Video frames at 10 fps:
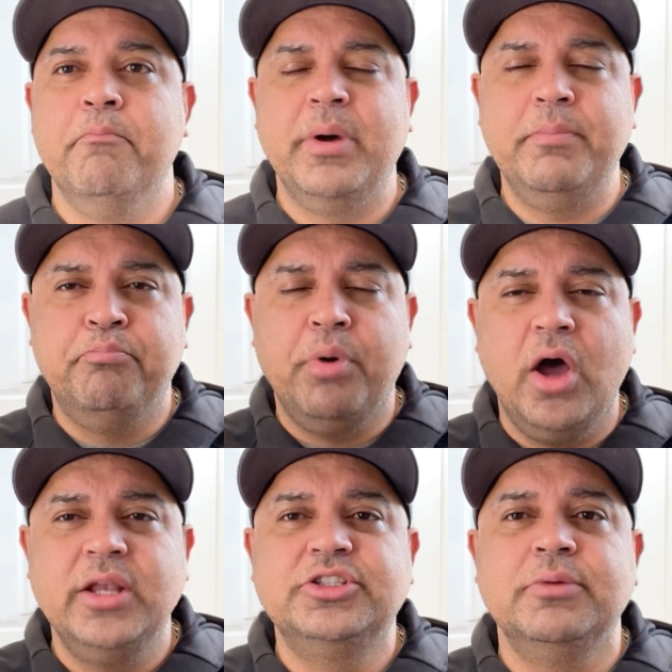But
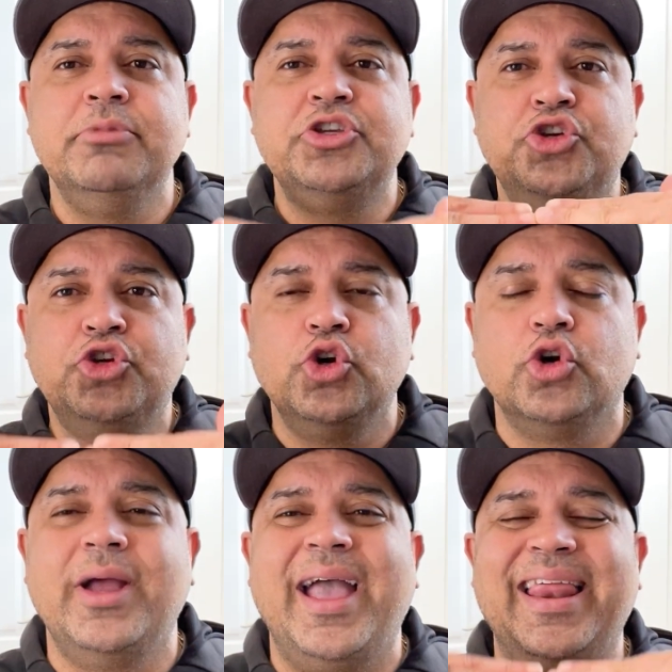bonds
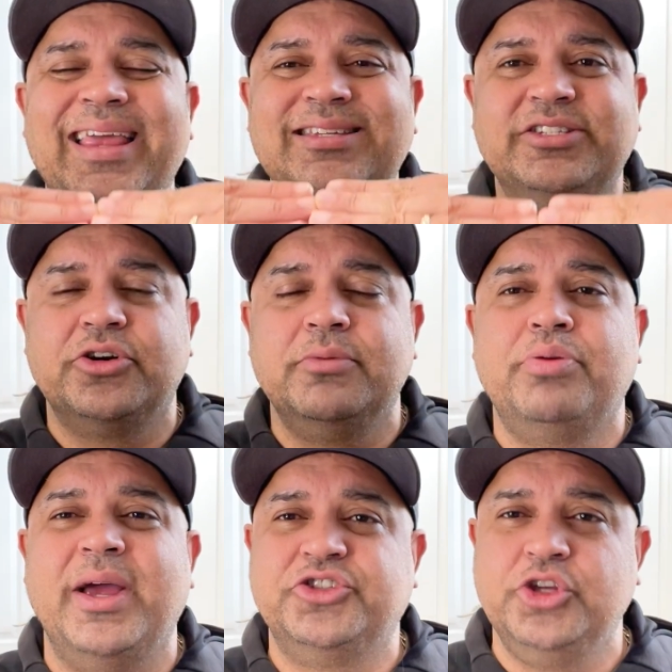mature at a certain
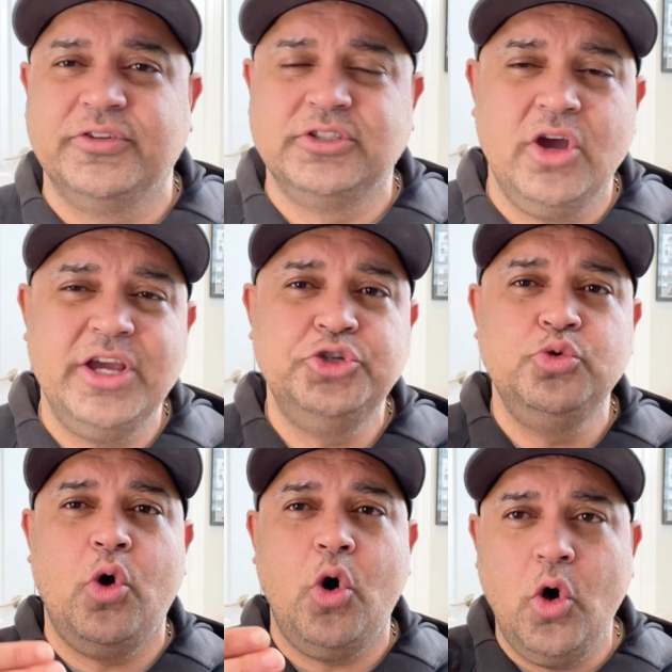price. So as long as
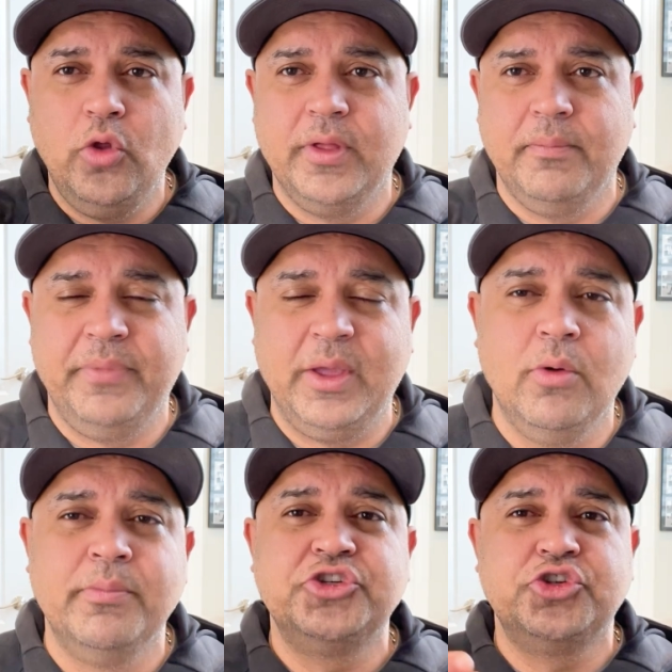you hold them, they
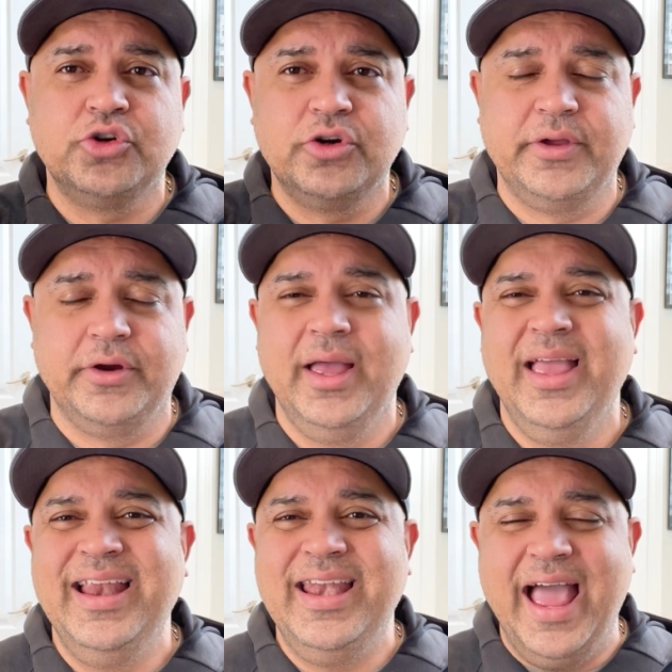will mature there.
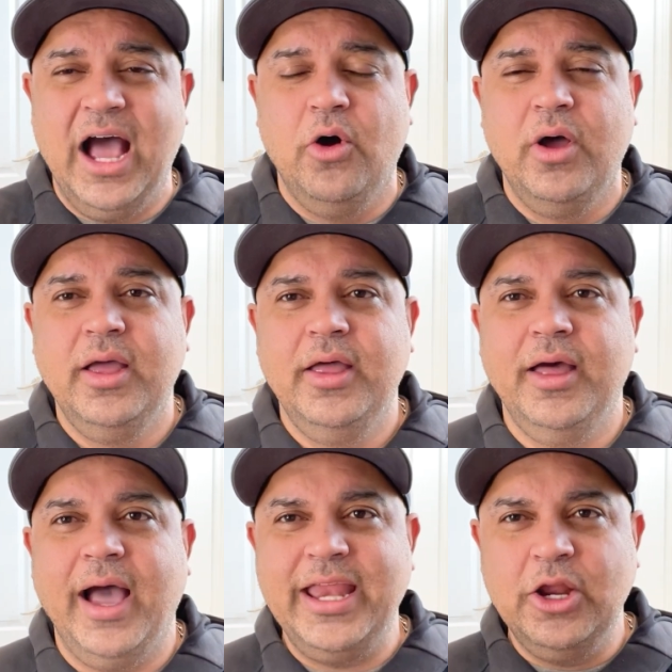Now,
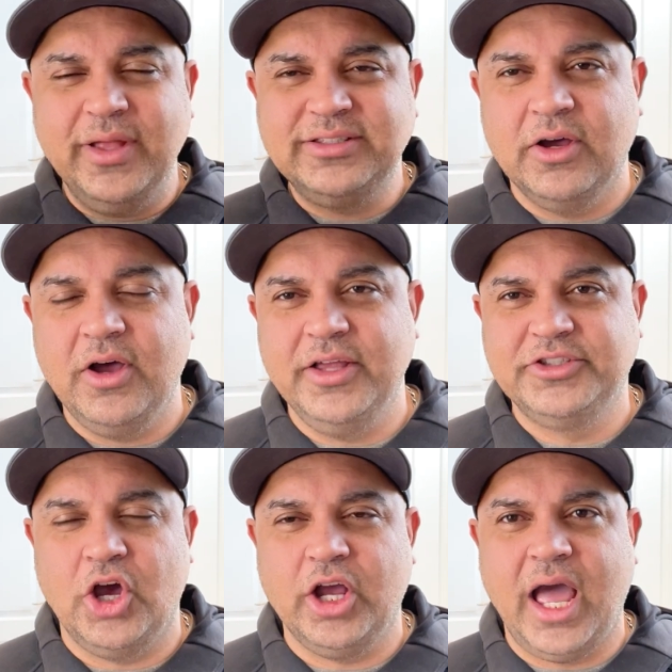I know
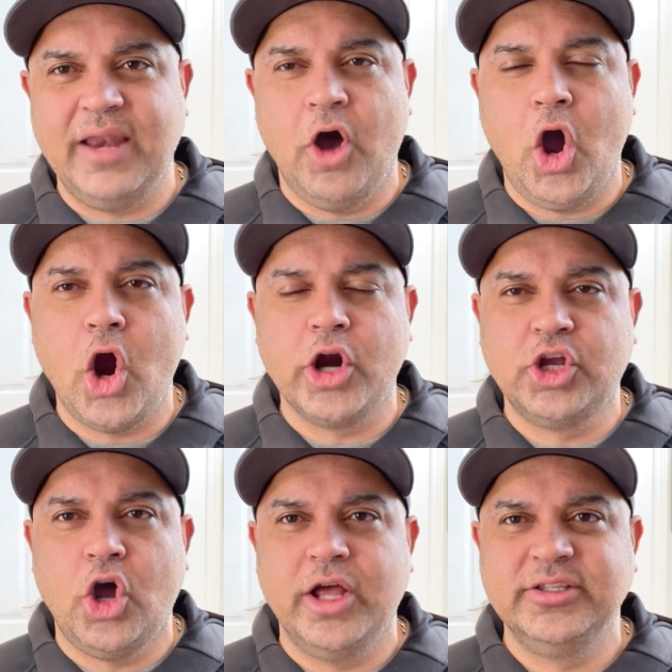it's kind of a
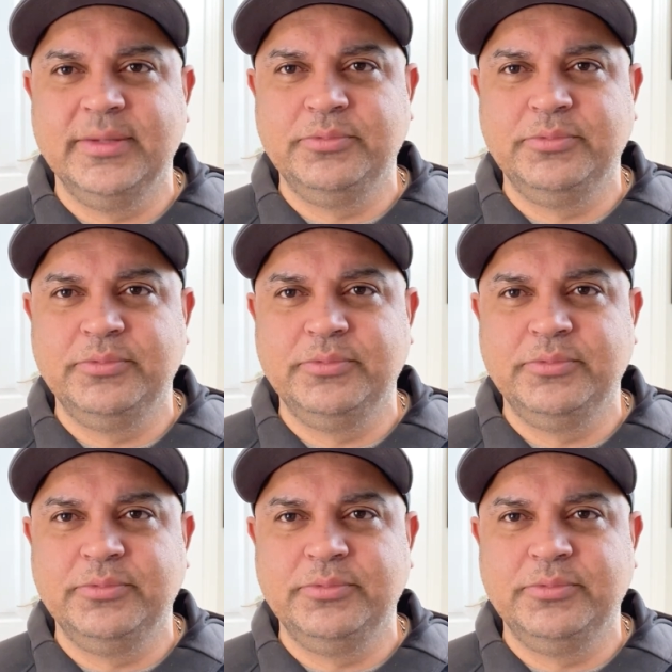hard concept